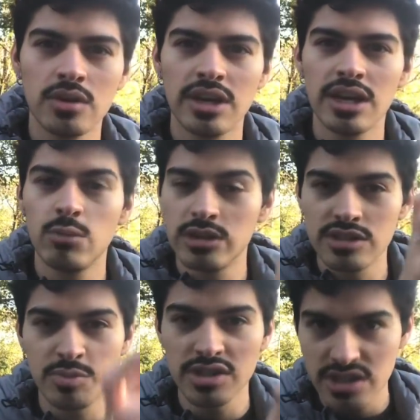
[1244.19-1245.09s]
okay, with
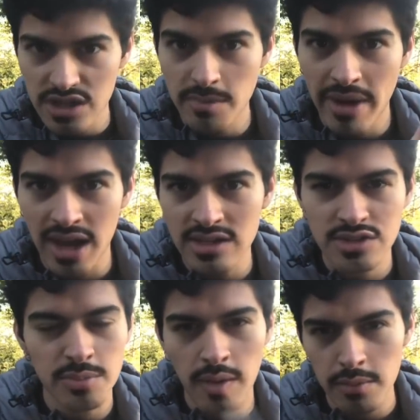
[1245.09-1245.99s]
this person in the past.
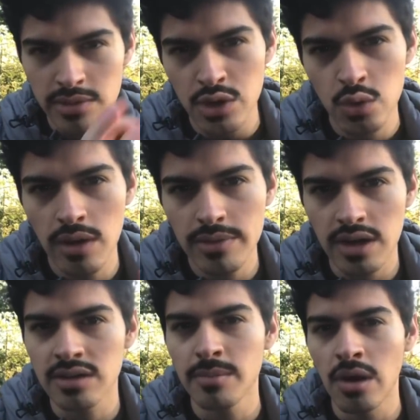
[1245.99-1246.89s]
You probably know who I'm
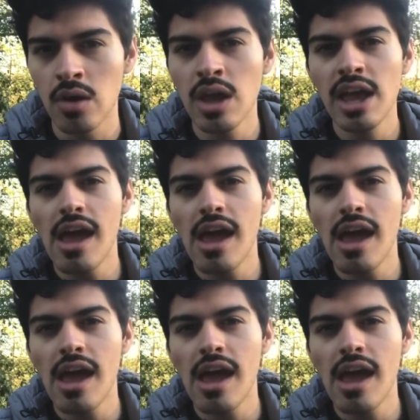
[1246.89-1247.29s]
talking about.